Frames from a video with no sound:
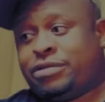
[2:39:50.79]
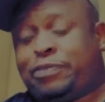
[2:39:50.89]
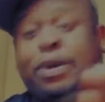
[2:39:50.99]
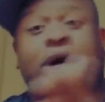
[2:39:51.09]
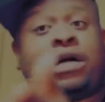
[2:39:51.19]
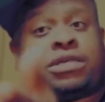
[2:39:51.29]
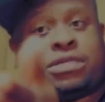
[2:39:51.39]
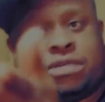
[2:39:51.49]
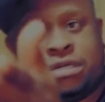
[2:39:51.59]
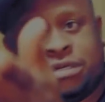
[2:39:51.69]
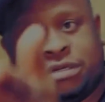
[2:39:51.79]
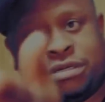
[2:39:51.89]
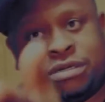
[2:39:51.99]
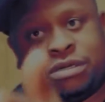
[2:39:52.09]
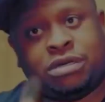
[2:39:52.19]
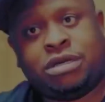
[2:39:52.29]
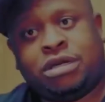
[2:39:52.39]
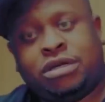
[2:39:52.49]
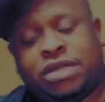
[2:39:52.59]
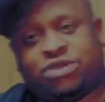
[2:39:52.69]
punks
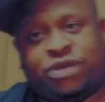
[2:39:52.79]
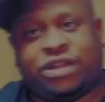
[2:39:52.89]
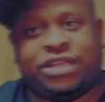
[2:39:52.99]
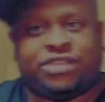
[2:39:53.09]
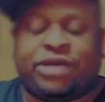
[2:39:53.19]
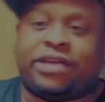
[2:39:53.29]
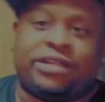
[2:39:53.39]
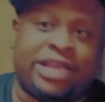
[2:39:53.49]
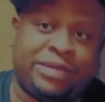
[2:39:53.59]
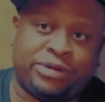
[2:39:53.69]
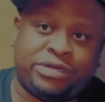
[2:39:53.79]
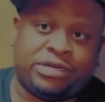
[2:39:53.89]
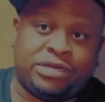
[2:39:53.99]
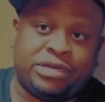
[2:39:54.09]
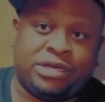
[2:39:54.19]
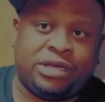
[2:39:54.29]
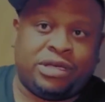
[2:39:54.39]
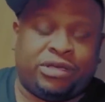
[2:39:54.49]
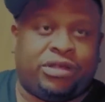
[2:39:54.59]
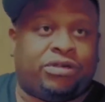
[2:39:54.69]
that's running these record labels.
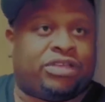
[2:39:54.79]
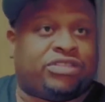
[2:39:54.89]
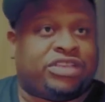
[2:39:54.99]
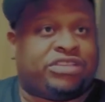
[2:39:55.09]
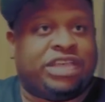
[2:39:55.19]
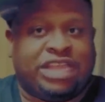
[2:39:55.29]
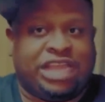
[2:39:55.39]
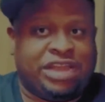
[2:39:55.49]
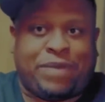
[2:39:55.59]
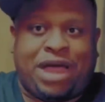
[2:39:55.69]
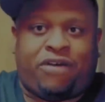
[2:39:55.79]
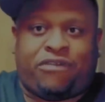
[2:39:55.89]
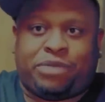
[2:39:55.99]
You know, that's in the powerful